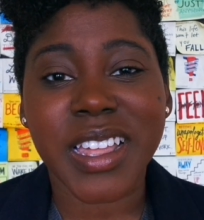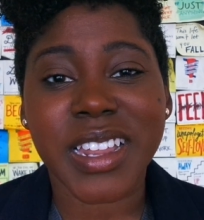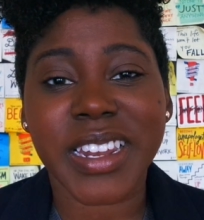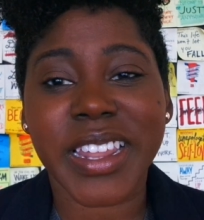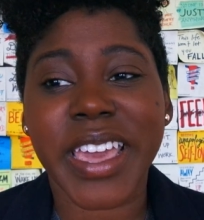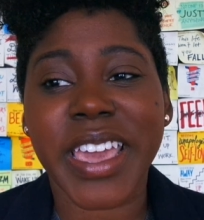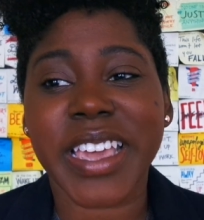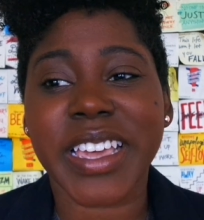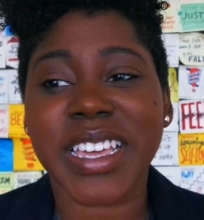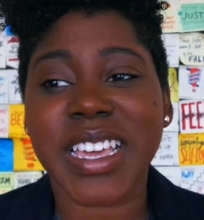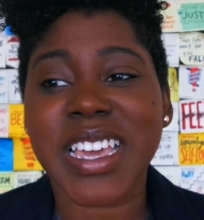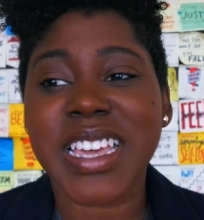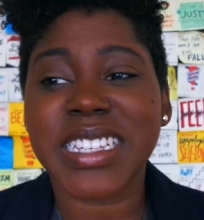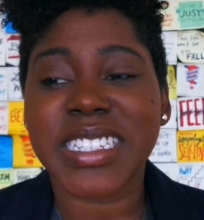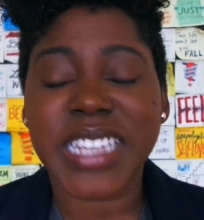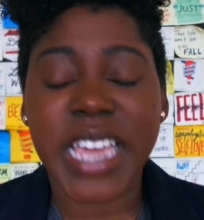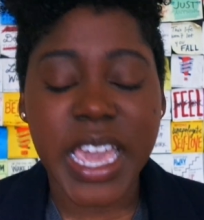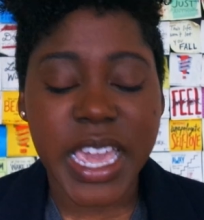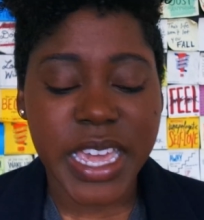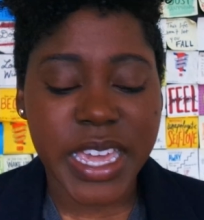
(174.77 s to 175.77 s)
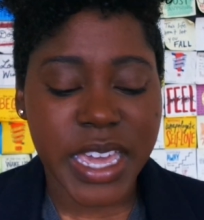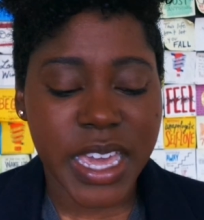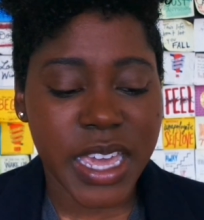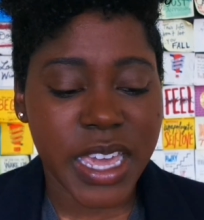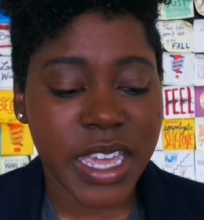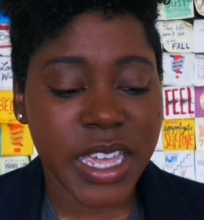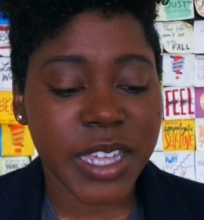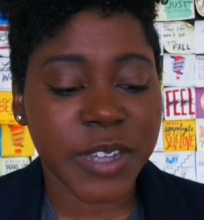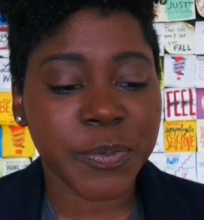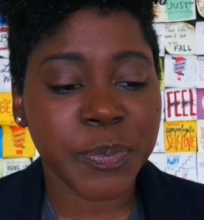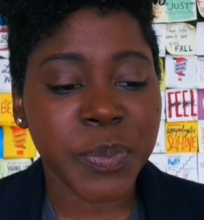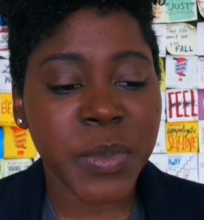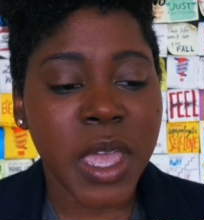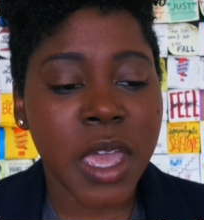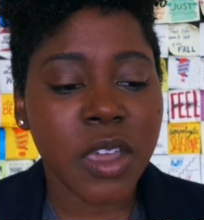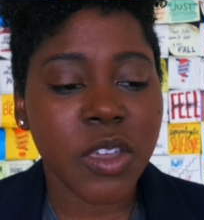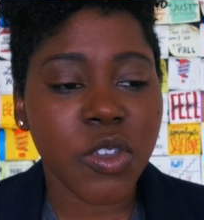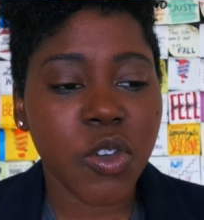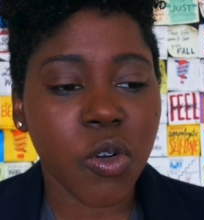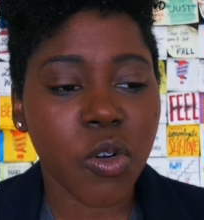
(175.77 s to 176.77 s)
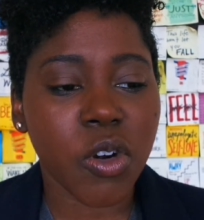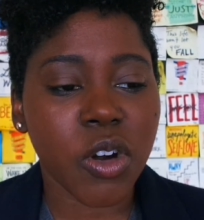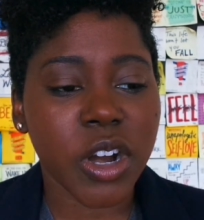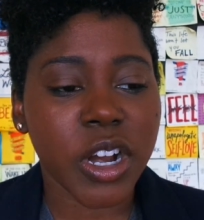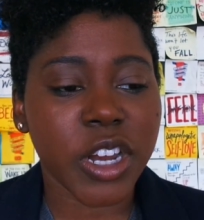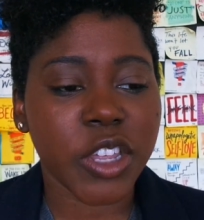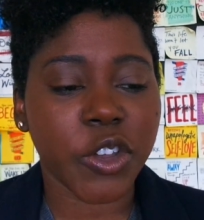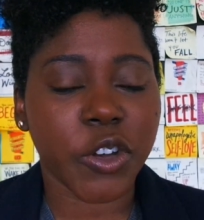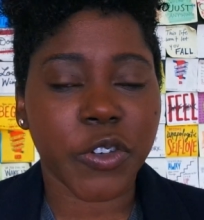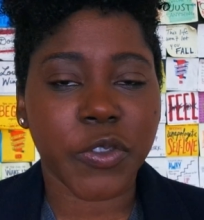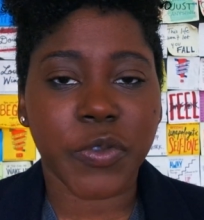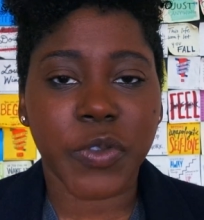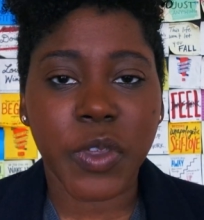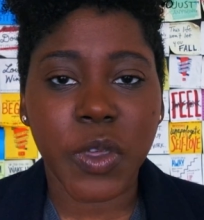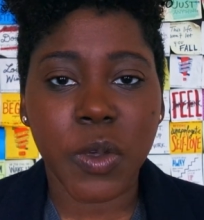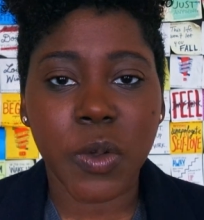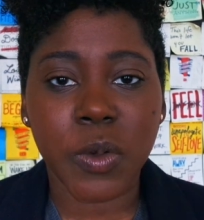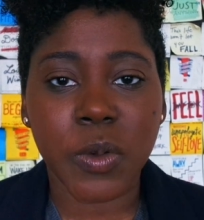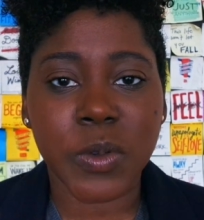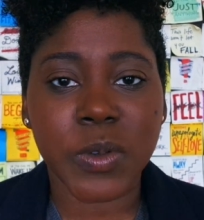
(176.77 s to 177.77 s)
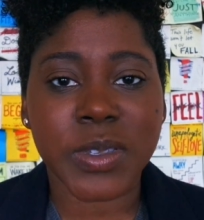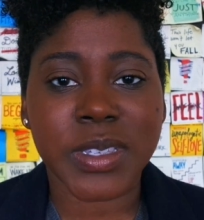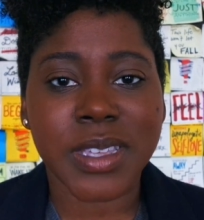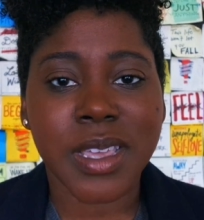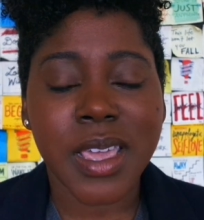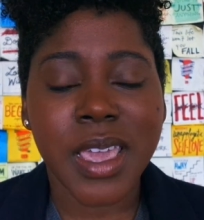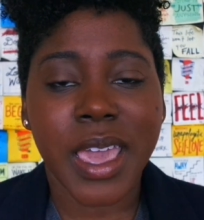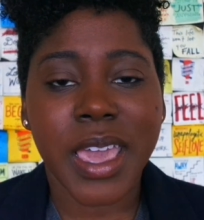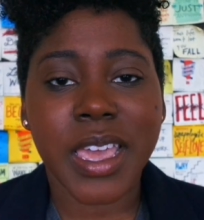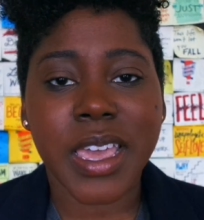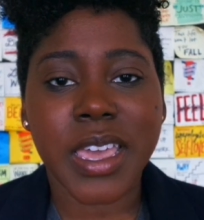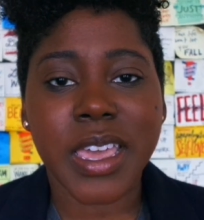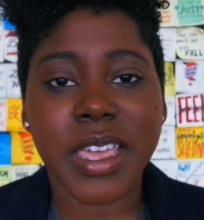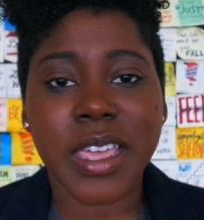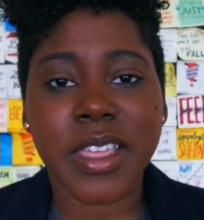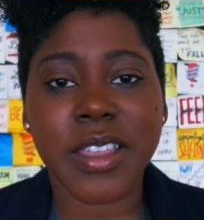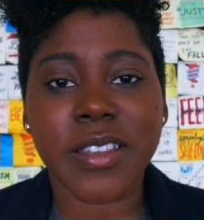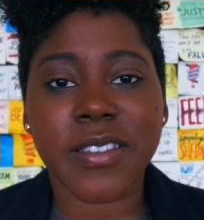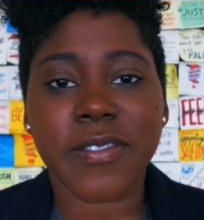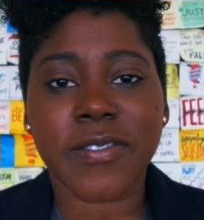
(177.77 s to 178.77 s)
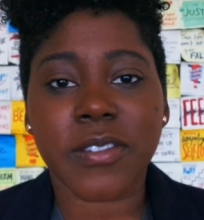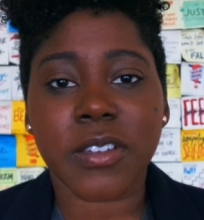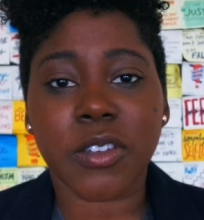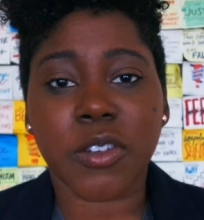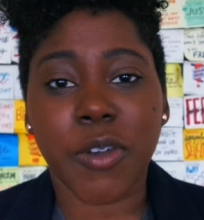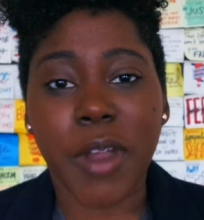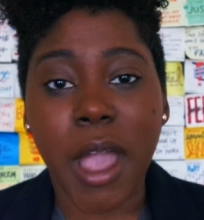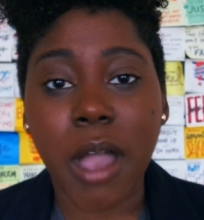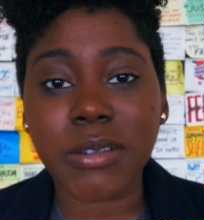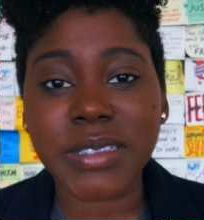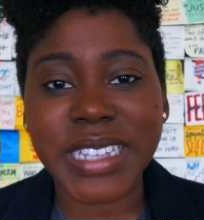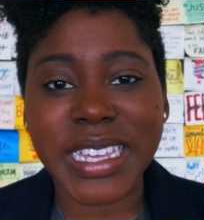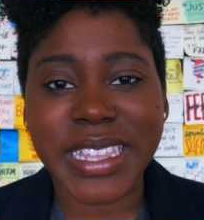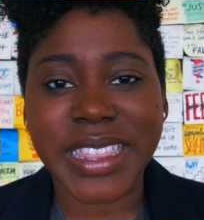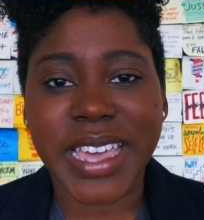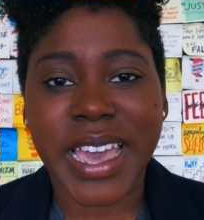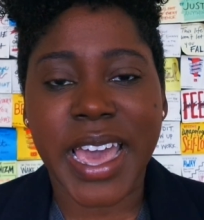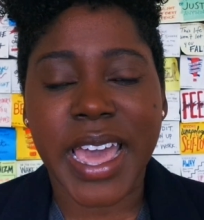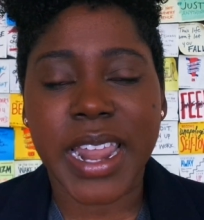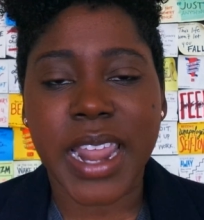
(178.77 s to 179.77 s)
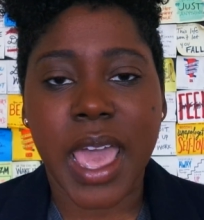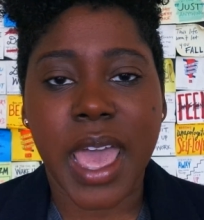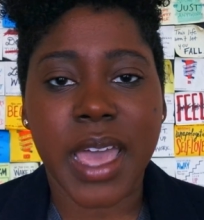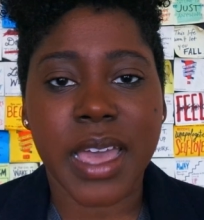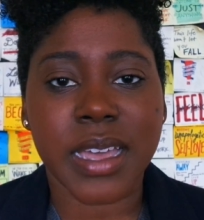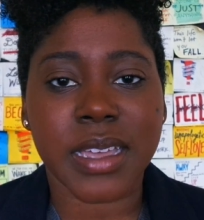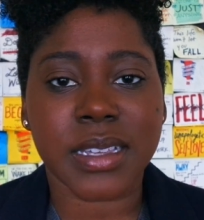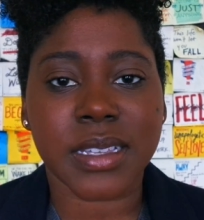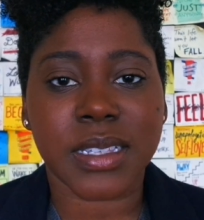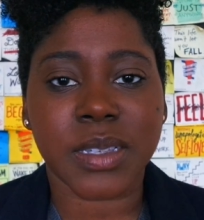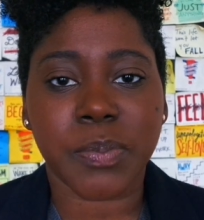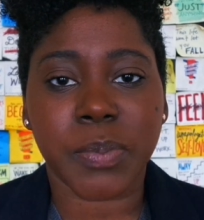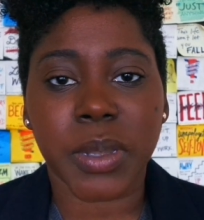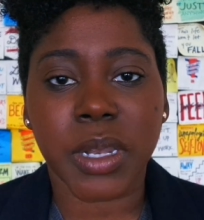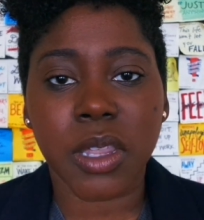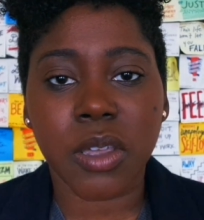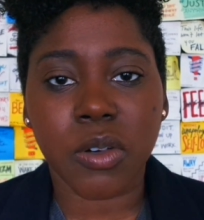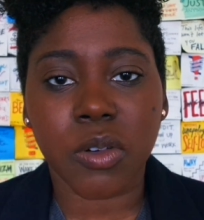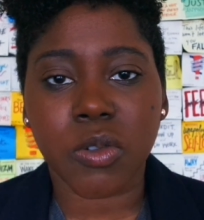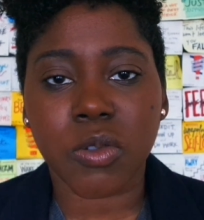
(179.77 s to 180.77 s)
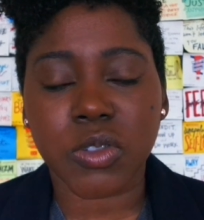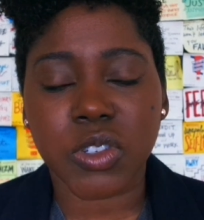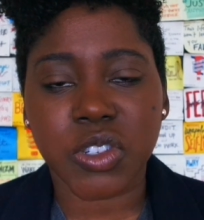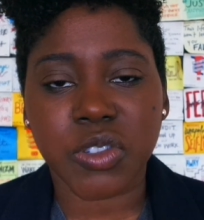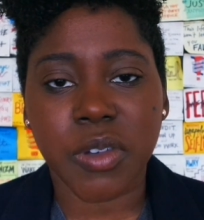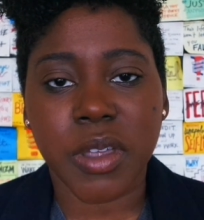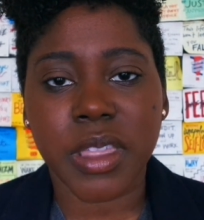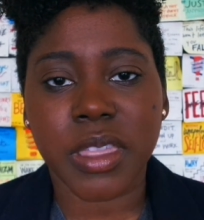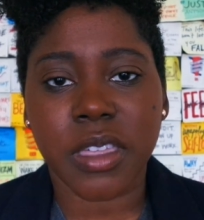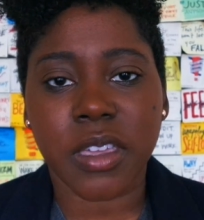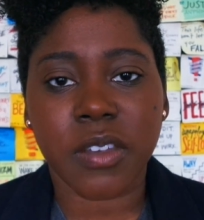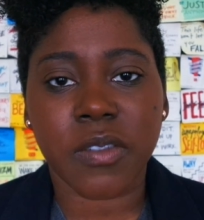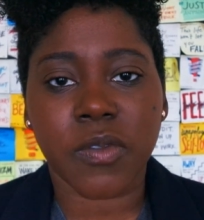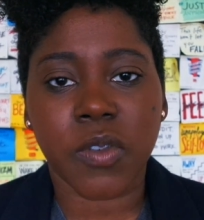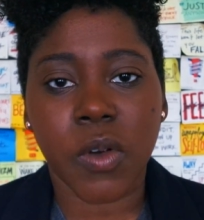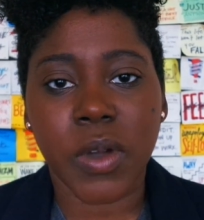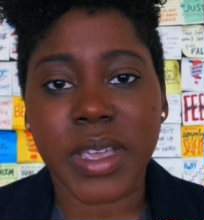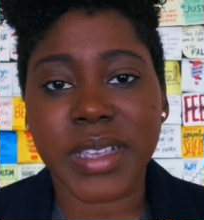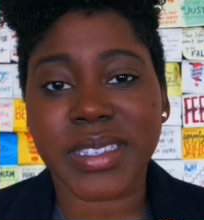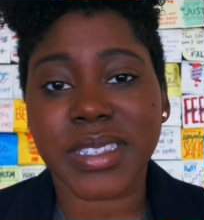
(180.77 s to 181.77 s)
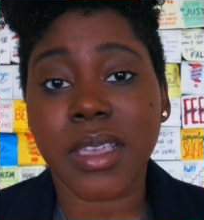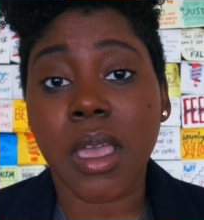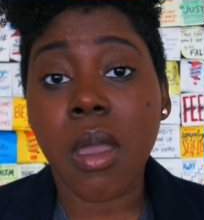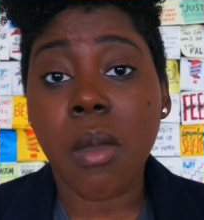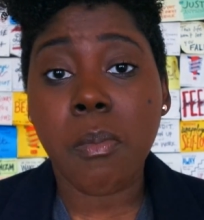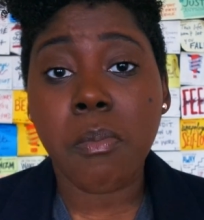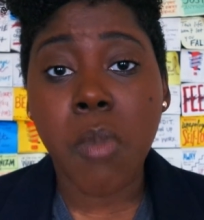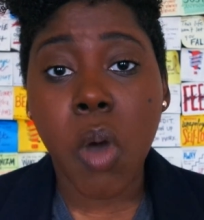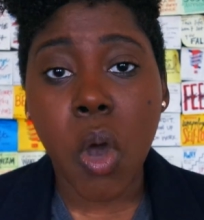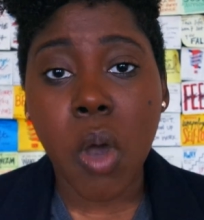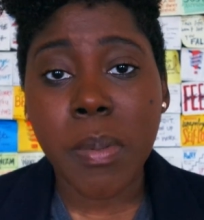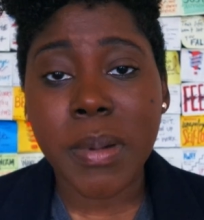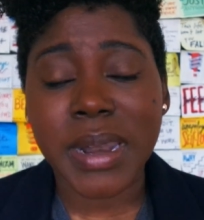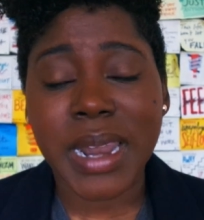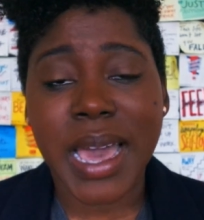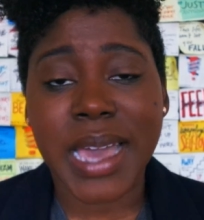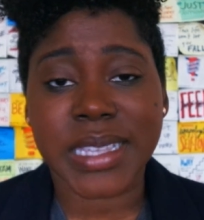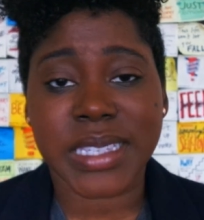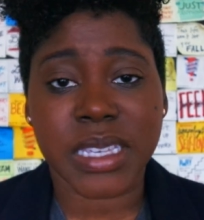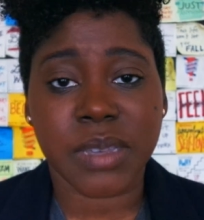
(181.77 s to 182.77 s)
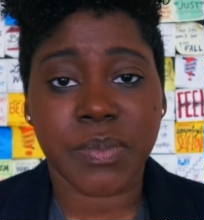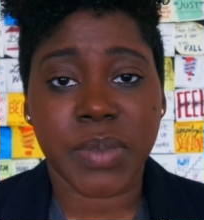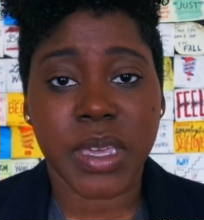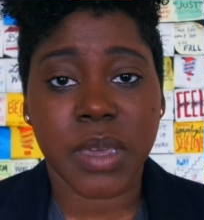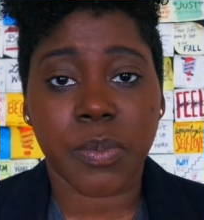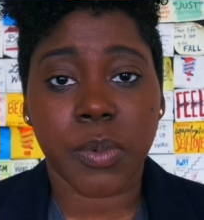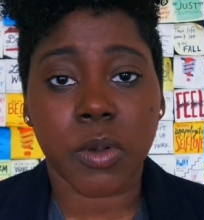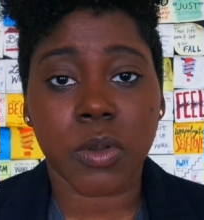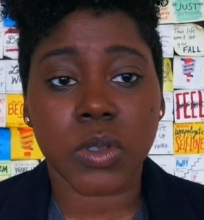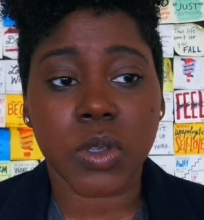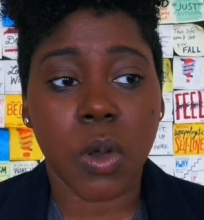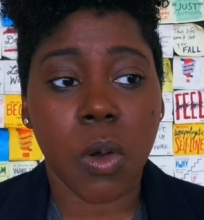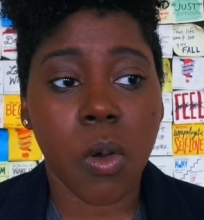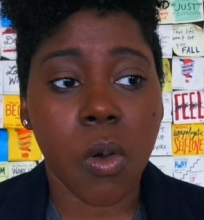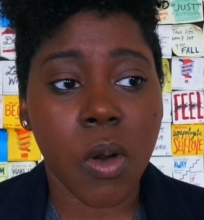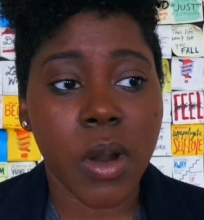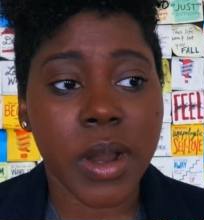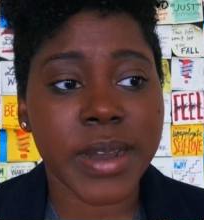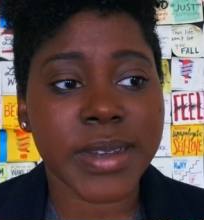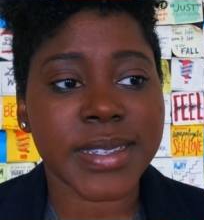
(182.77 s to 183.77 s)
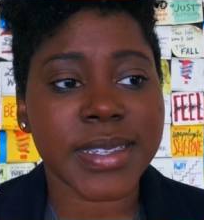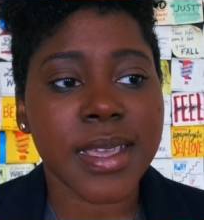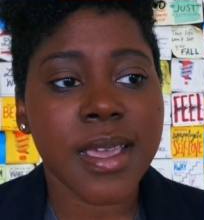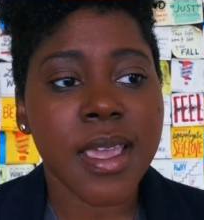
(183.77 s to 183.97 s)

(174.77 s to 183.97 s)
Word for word: like taking your your views and grounding that as political strength and voice, mobilizing people towards